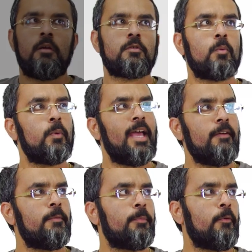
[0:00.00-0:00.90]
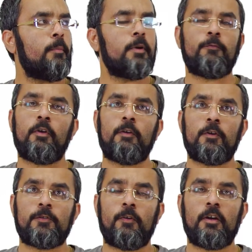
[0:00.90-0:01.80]
So we have a property for
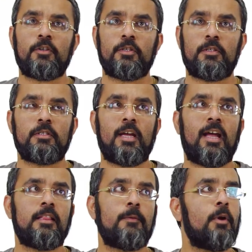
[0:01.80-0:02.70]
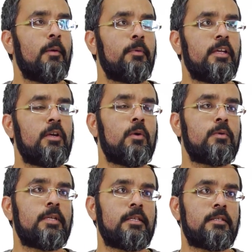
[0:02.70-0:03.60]
inverse functions, and the property
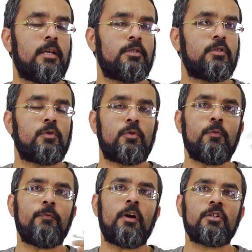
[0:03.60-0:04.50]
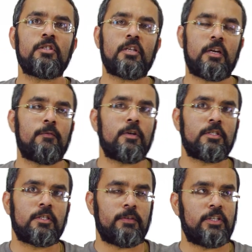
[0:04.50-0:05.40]
goes as such. So two functions are
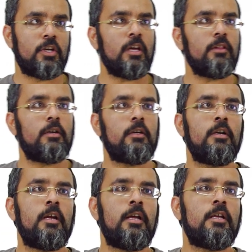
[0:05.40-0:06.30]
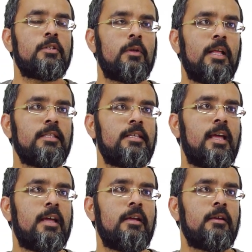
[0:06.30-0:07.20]
inverses of each other. So let's
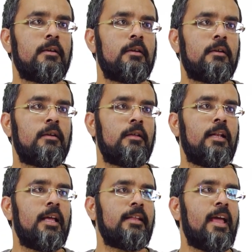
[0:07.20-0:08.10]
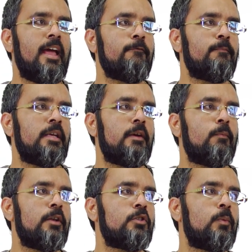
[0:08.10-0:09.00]
say, let f be a
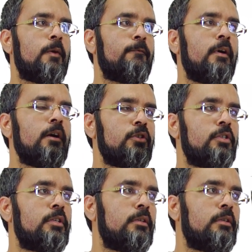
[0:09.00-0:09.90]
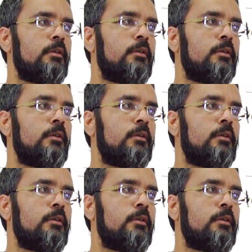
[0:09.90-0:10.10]
one-to-one function,